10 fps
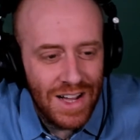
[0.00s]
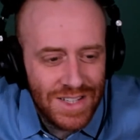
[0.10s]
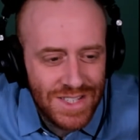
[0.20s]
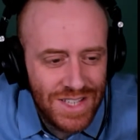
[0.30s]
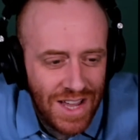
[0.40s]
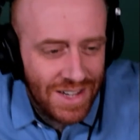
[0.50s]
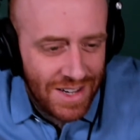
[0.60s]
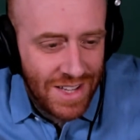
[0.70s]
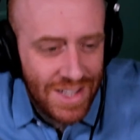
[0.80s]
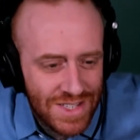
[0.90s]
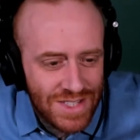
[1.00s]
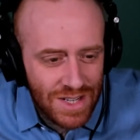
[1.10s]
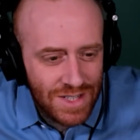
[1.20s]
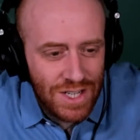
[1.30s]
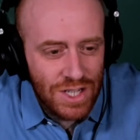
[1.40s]
Satan is
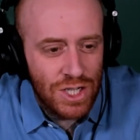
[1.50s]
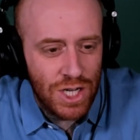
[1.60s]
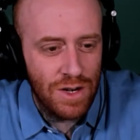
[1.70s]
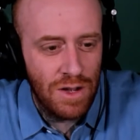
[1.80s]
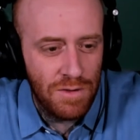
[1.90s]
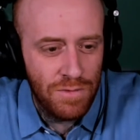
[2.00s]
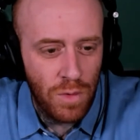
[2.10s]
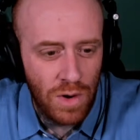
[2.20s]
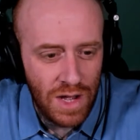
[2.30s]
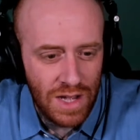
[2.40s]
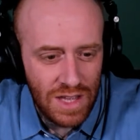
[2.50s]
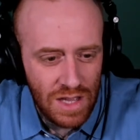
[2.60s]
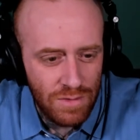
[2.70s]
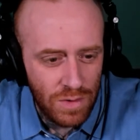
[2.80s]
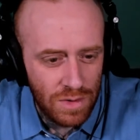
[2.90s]
diction for a
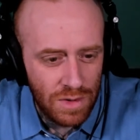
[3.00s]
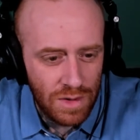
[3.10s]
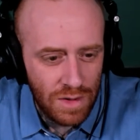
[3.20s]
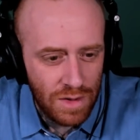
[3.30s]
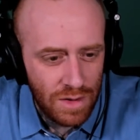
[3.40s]
evil